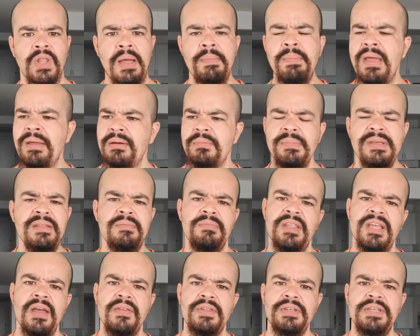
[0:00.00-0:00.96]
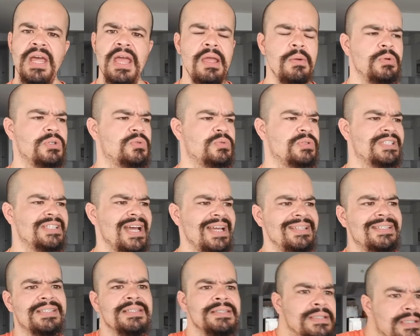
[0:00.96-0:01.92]
I made a meme the other day, which was
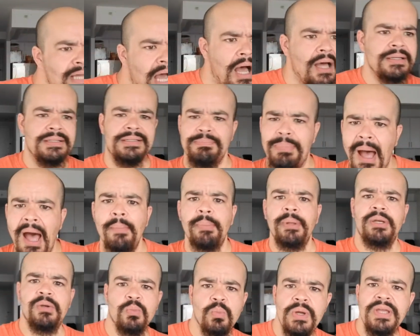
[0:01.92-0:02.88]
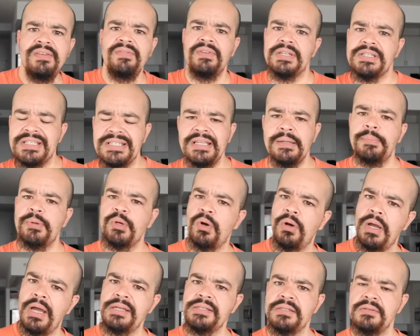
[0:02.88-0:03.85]
Tyson bobbing and weaving and slipping
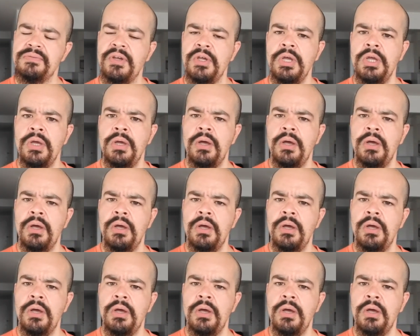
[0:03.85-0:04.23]
all kinds of